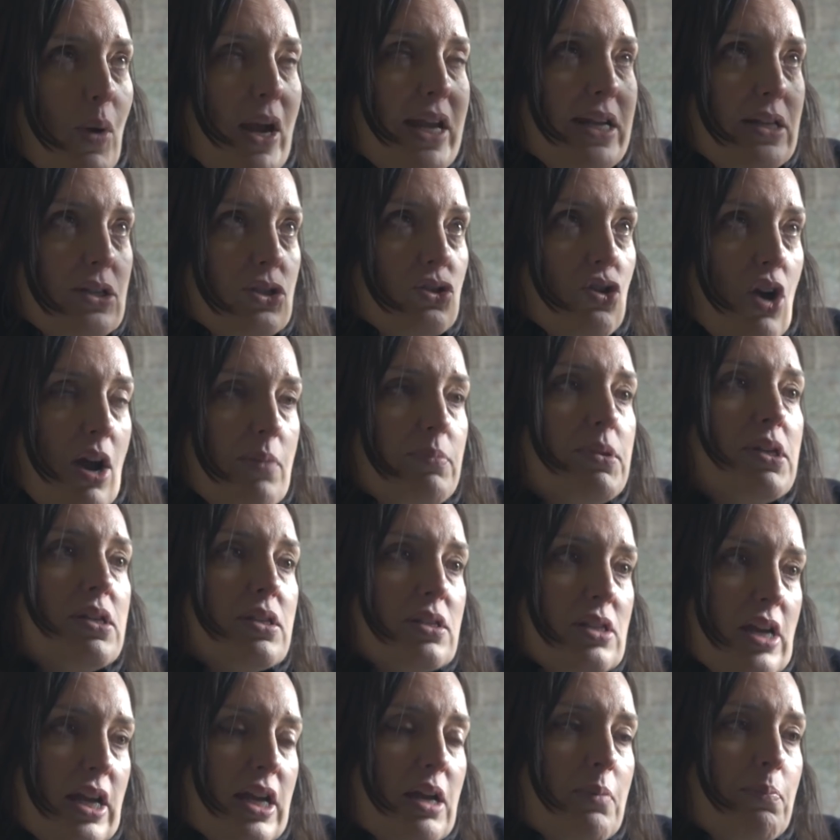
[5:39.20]
way he described it
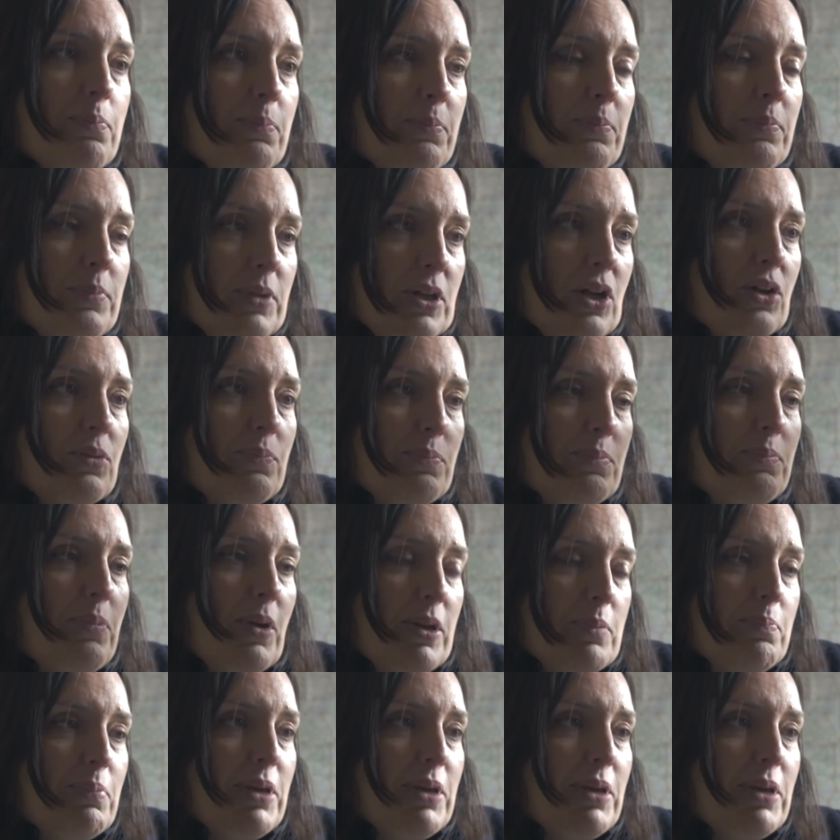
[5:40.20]
is like, you know,